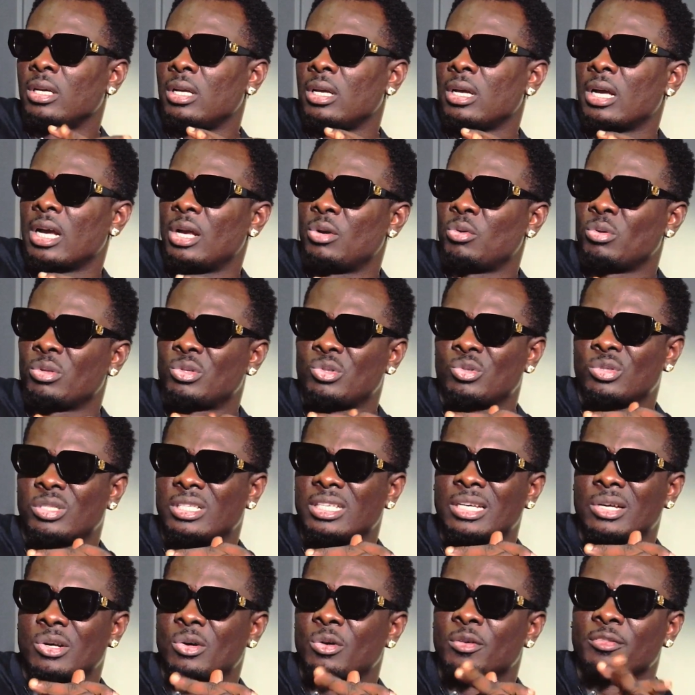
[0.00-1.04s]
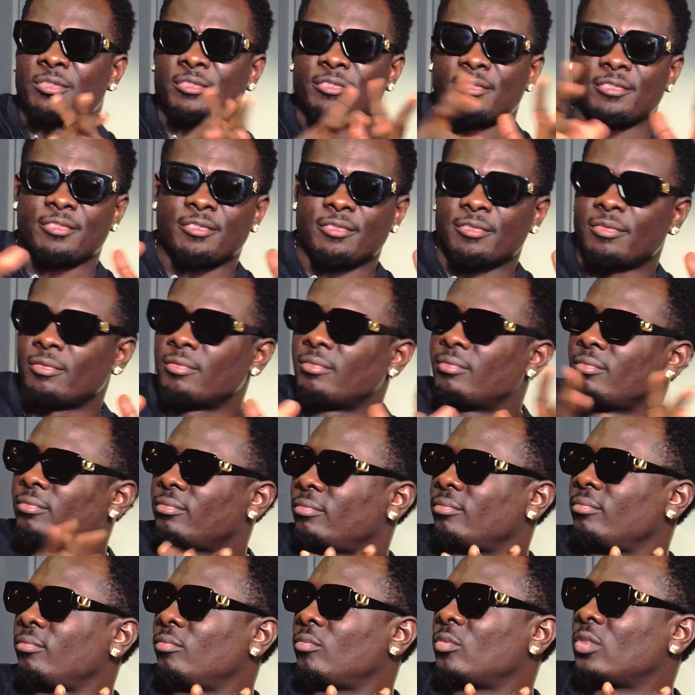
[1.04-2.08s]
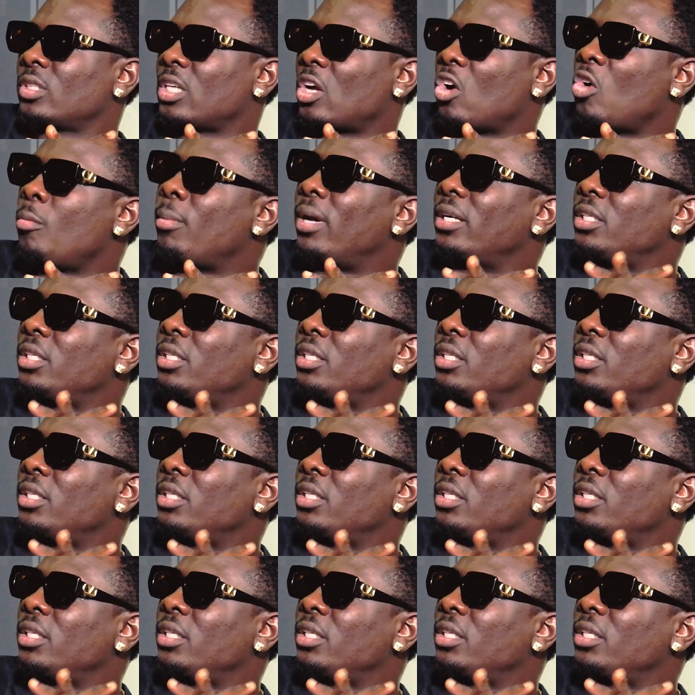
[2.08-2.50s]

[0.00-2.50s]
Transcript: I don't want to think of, I want my